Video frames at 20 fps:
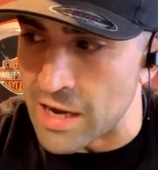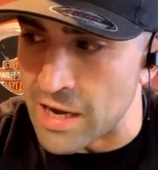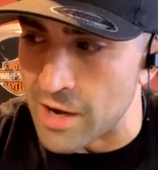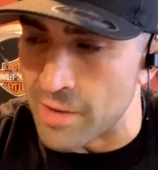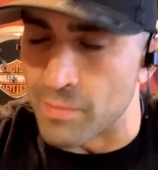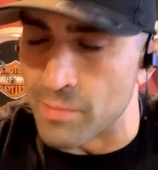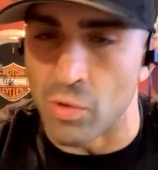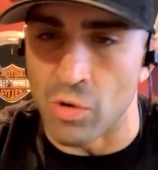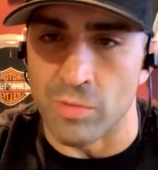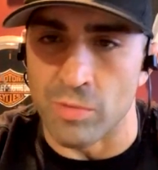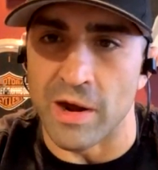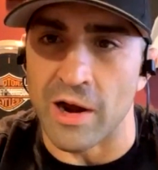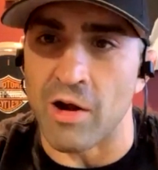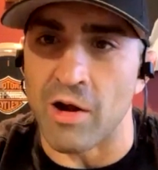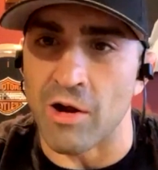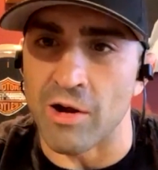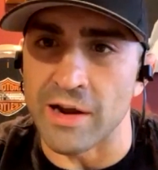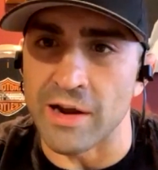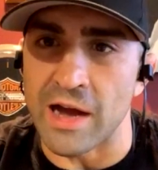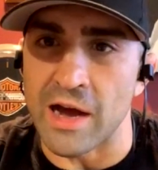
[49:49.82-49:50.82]
kind of poured my
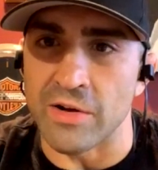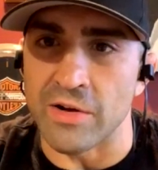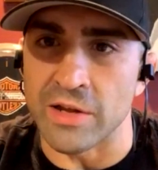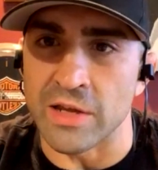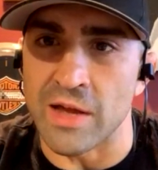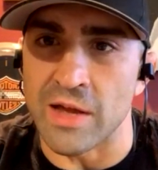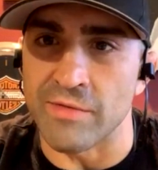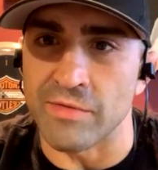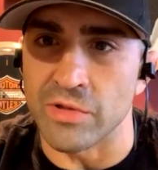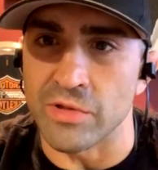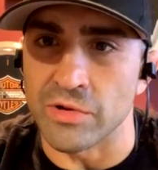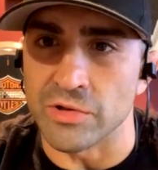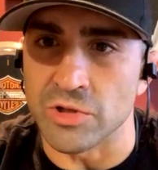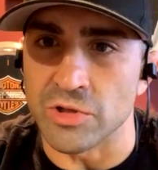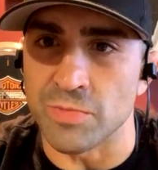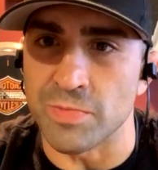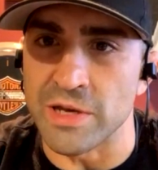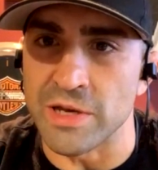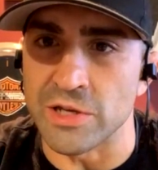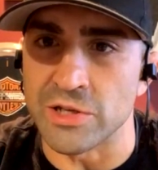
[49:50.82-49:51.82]
heart out and gave a little
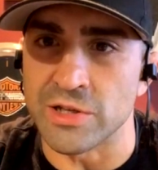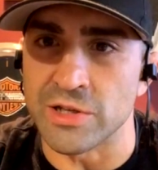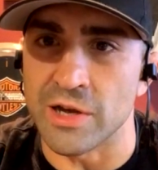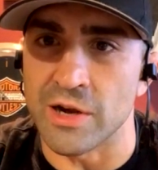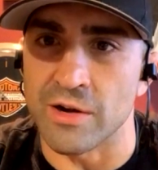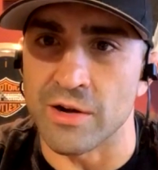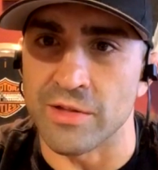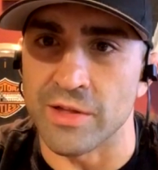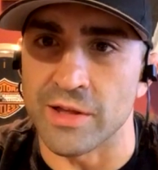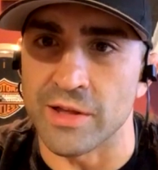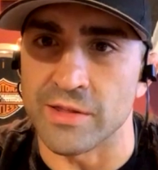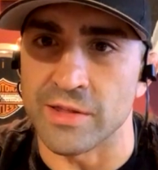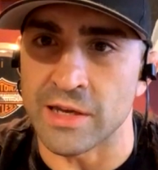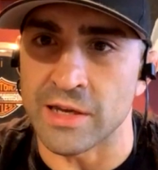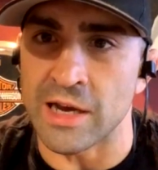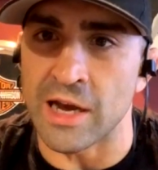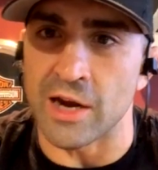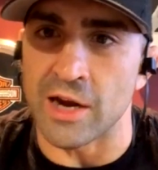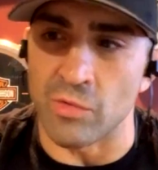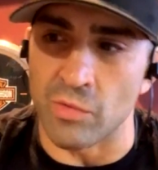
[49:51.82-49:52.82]
speech there
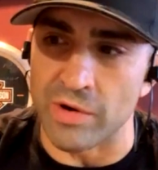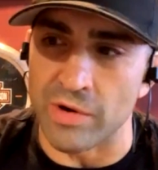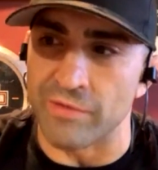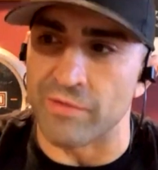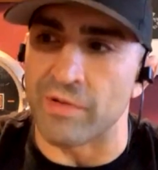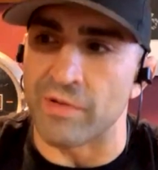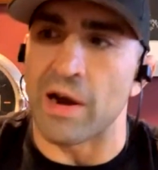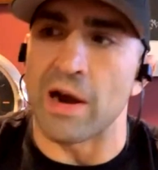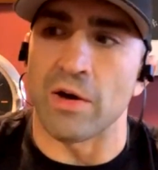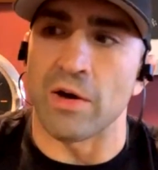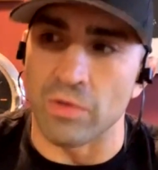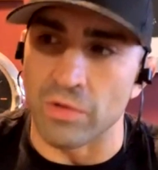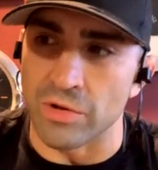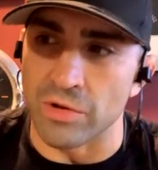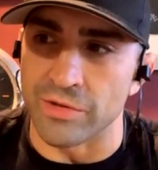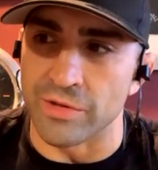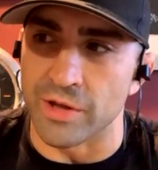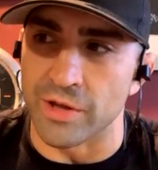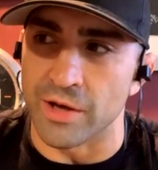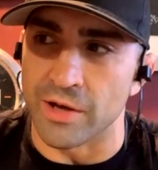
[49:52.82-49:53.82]
that kind of went viral